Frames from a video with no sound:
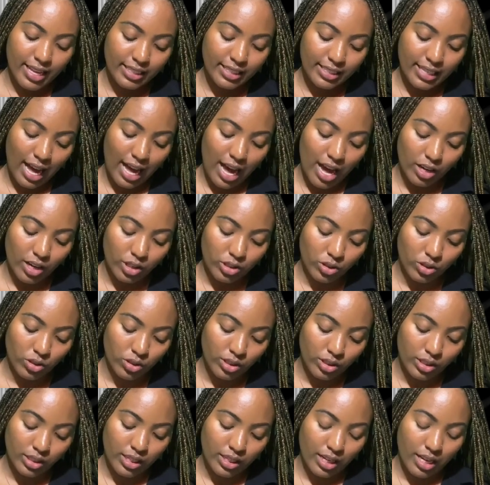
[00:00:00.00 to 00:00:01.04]
ask us
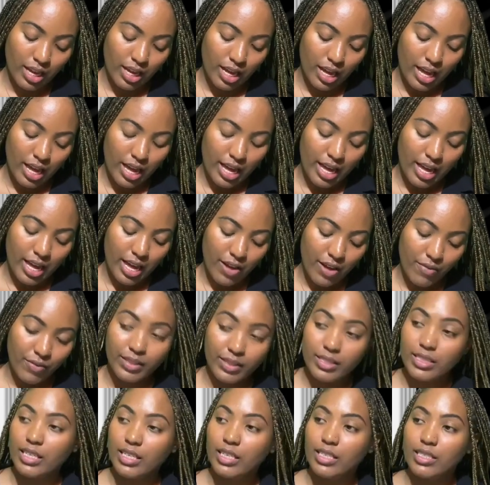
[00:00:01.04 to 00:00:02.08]
if it
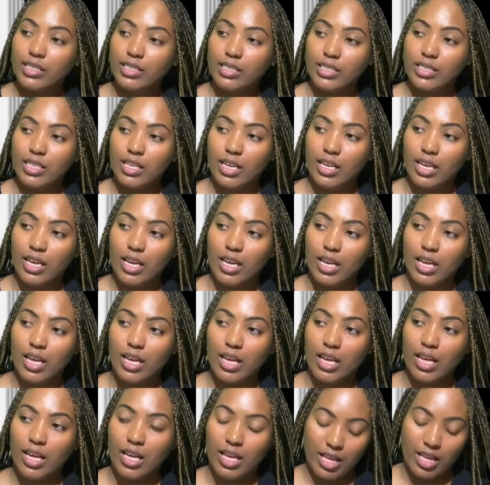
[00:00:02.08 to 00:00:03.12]
is
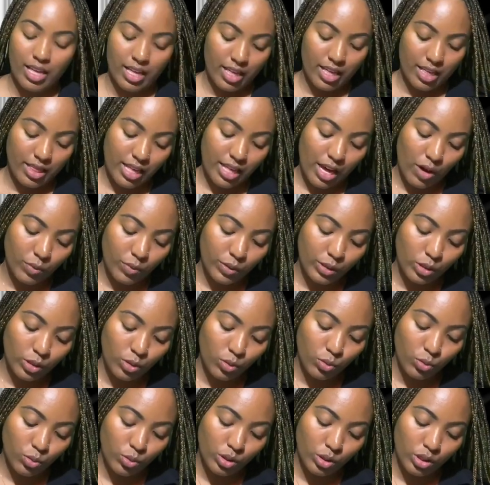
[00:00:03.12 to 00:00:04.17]
that we
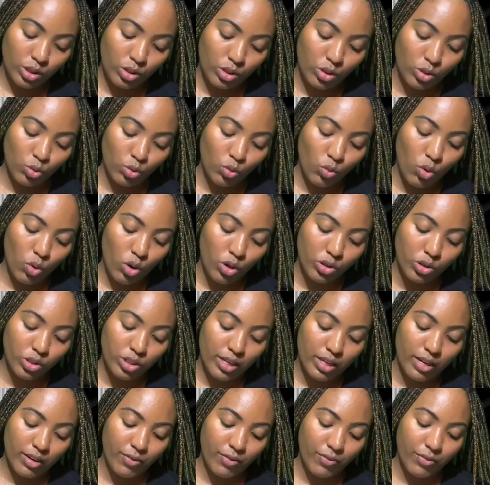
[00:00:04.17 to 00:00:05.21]
use
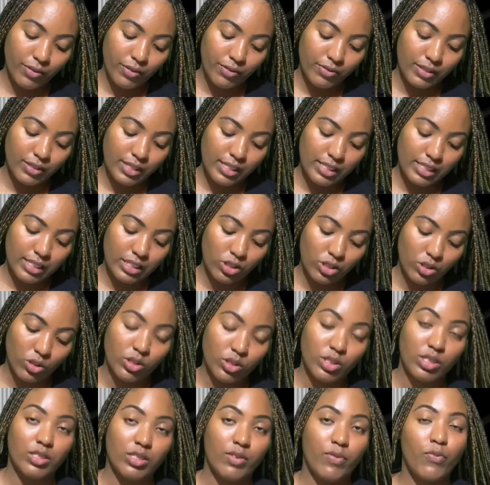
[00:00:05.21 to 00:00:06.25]
250
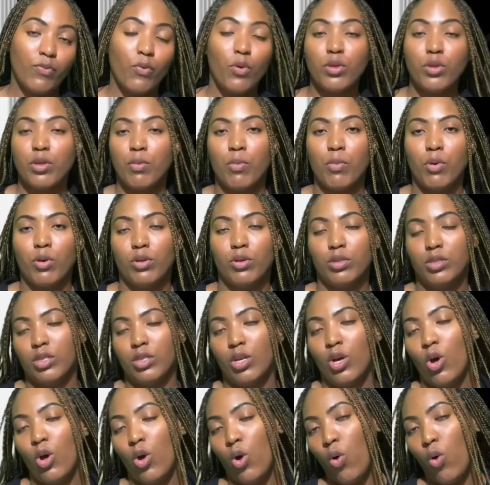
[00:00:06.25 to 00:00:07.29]
liters for the month,
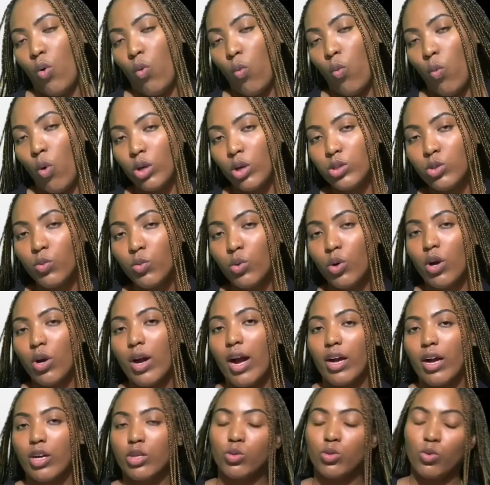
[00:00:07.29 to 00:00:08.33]
what would our
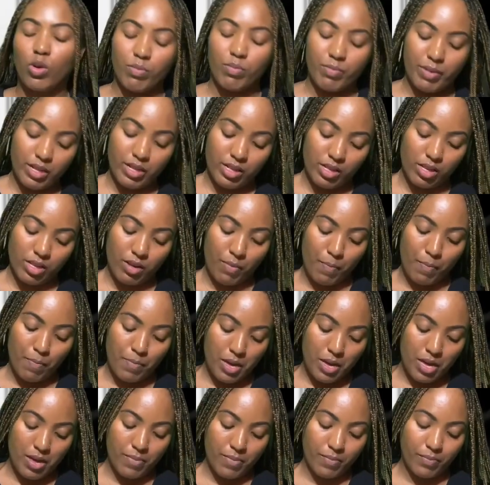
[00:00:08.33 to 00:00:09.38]
actual bill be?
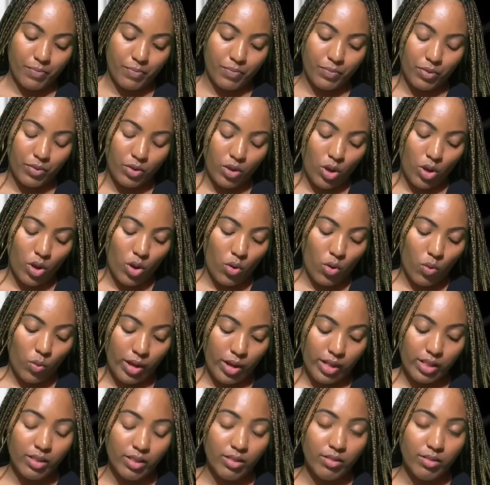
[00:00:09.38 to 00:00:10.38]
Well,